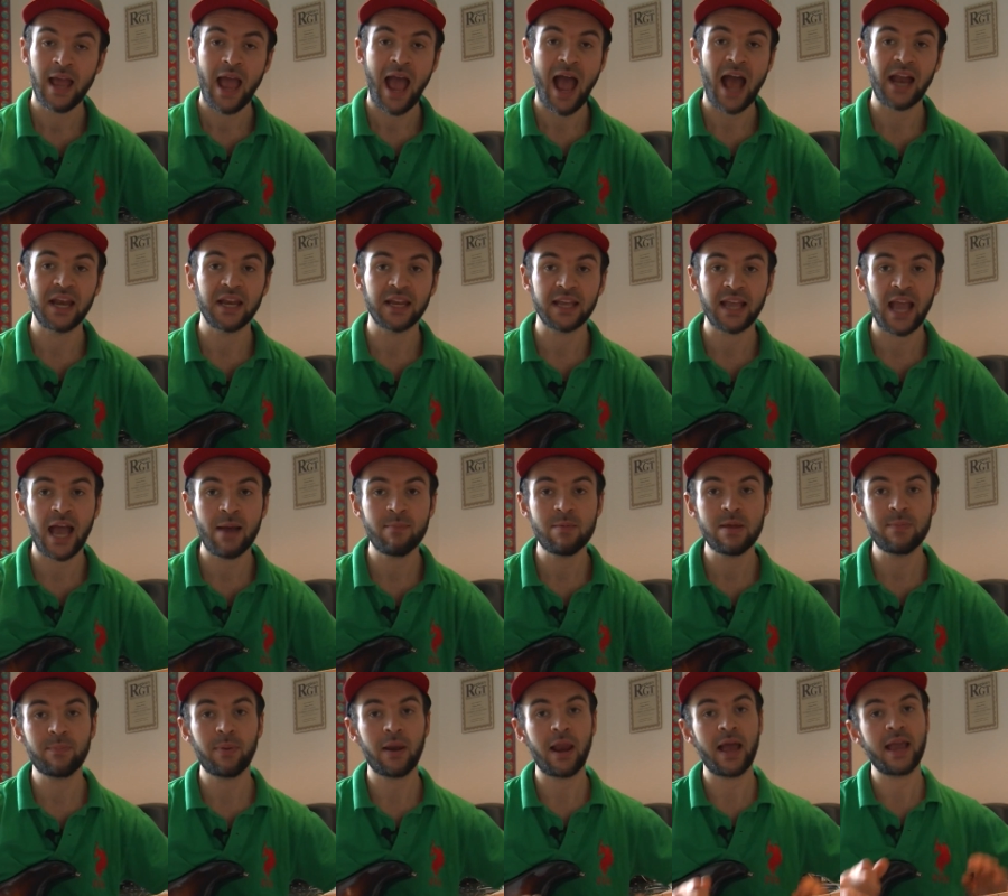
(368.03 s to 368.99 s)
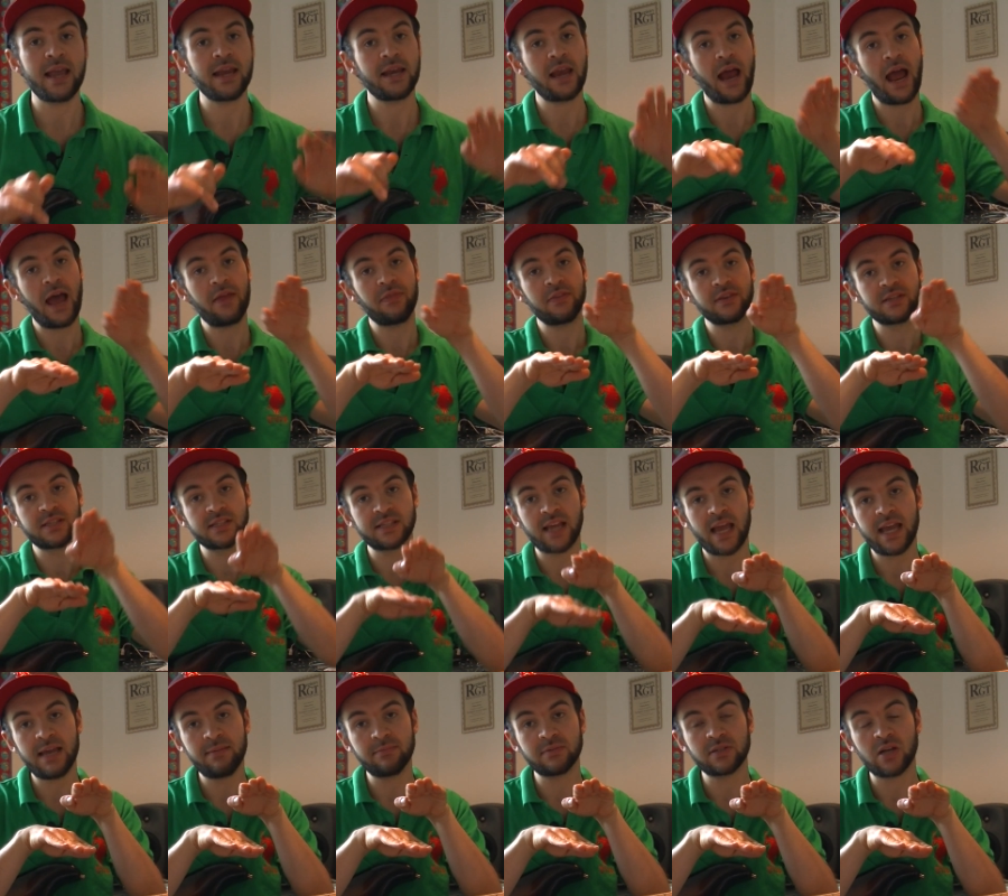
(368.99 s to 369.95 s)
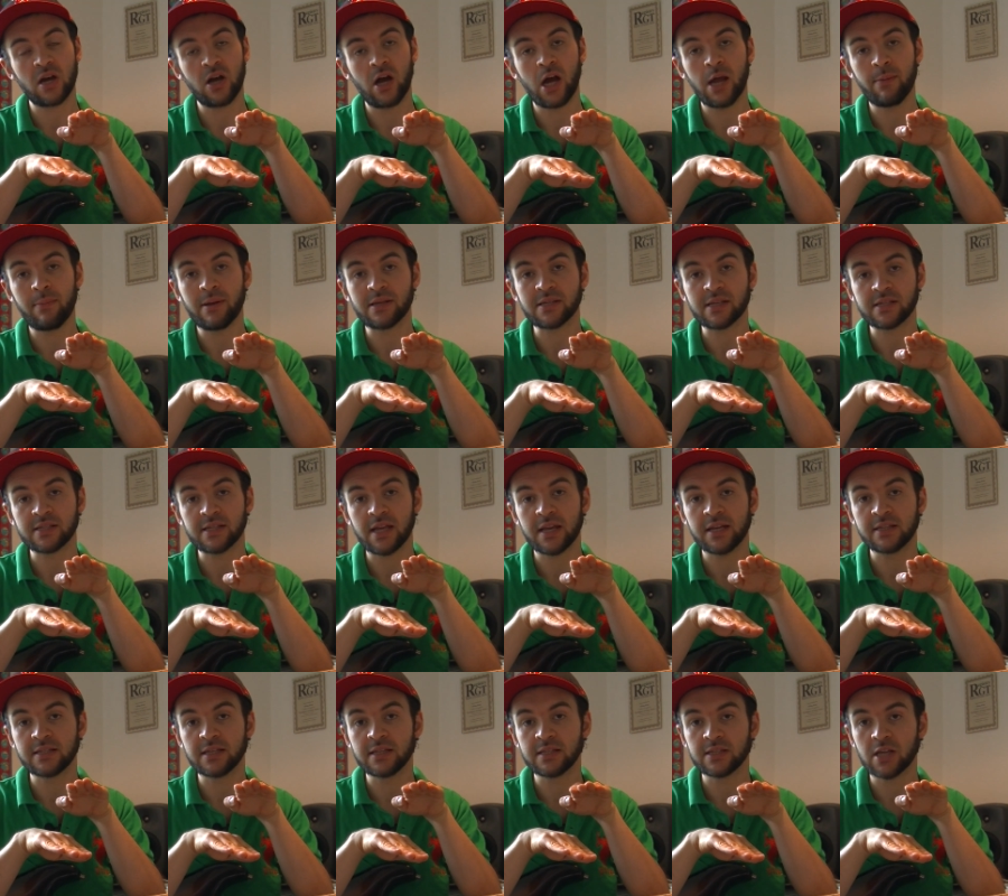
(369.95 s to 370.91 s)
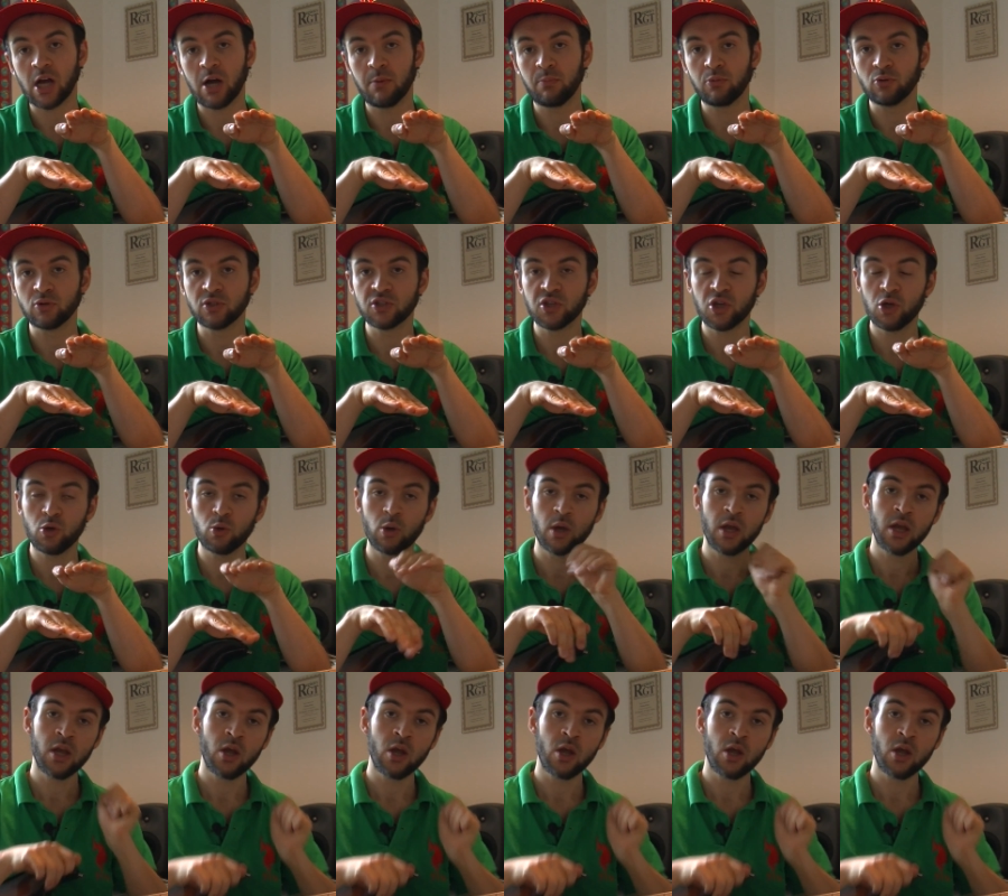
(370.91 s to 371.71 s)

and it can be played at the same time, as I said, as example 2,